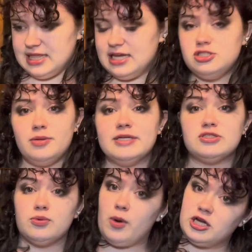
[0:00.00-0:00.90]
Thank you so much
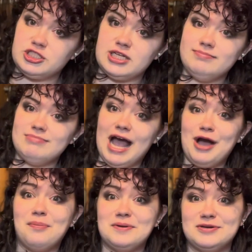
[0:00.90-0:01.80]
for watching. I
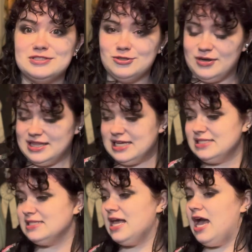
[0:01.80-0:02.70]
hope you enjoyed
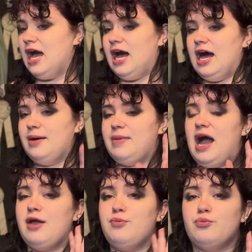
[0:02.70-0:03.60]
this.
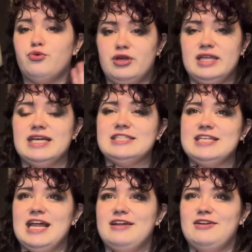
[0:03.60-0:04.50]
I'm really
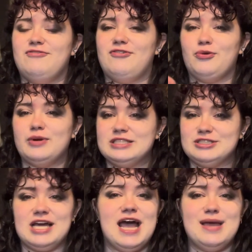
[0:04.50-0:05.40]
excited for winter
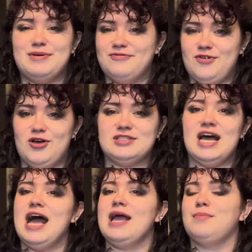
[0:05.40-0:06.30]
time and fall
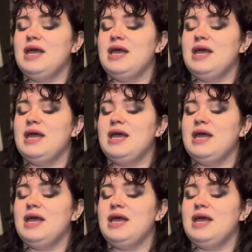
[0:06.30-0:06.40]
time